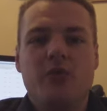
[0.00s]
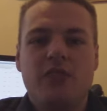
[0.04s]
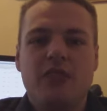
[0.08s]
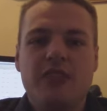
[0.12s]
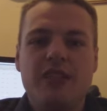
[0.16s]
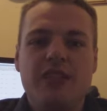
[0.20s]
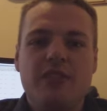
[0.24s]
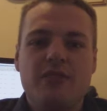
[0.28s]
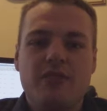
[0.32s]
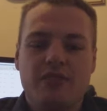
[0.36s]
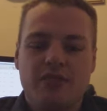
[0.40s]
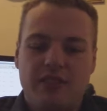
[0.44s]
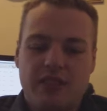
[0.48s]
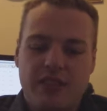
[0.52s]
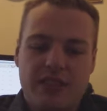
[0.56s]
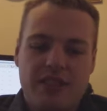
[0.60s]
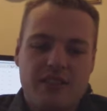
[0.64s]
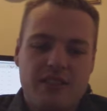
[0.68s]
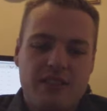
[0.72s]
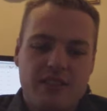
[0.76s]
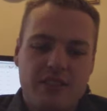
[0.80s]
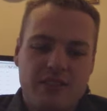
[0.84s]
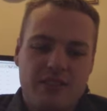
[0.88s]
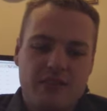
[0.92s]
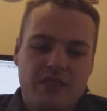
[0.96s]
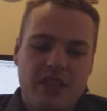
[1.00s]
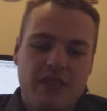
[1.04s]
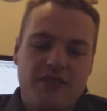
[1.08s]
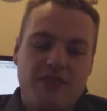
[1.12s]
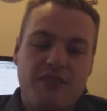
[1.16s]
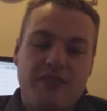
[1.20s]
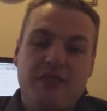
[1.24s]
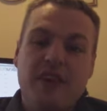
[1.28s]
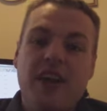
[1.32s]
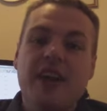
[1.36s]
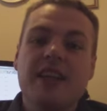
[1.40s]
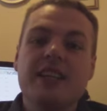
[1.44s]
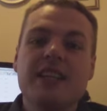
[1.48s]
release list and
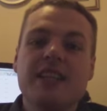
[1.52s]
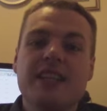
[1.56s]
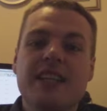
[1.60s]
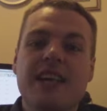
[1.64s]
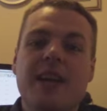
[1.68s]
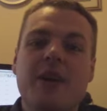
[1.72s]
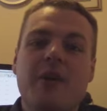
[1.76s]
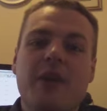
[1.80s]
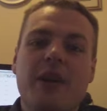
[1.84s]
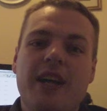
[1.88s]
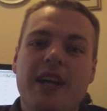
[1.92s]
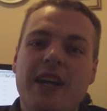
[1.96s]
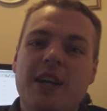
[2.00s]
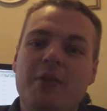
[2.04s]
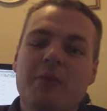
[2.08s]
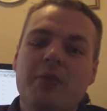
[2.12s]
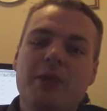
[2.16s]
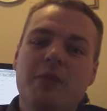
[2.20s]
finding out how